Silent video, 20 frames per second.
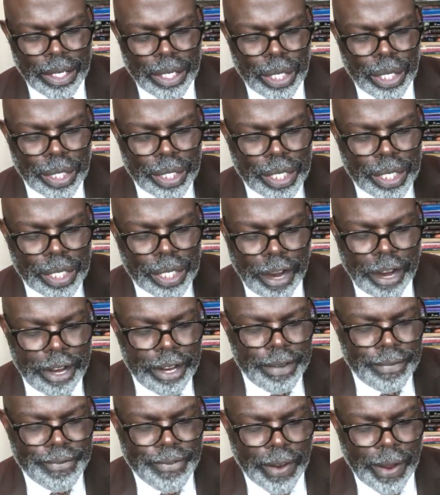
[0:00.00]
to
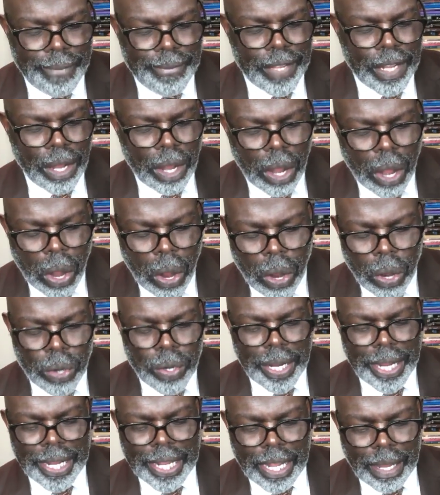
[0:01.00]
turn from the
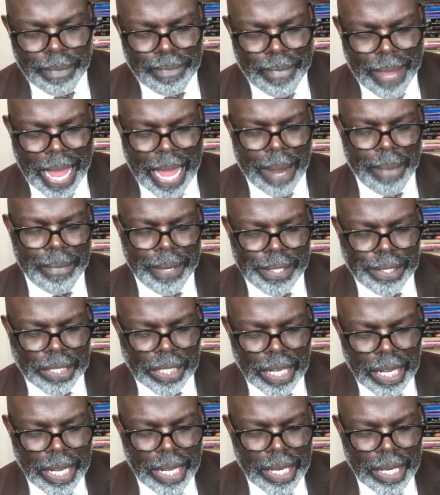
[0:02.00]
holy
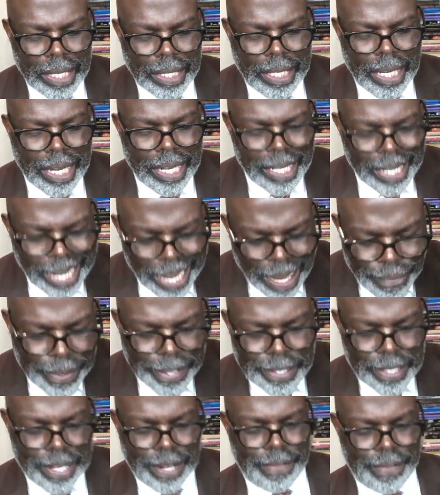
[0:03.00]
commandments
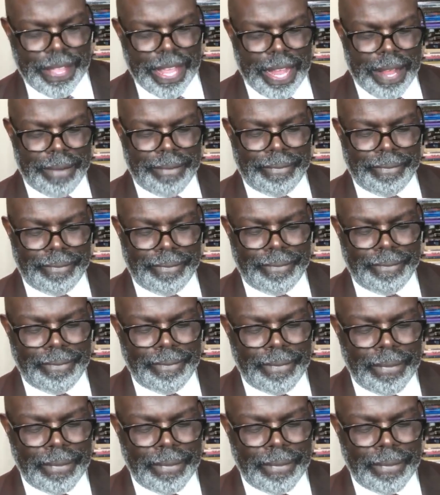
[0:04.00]
delivered to them.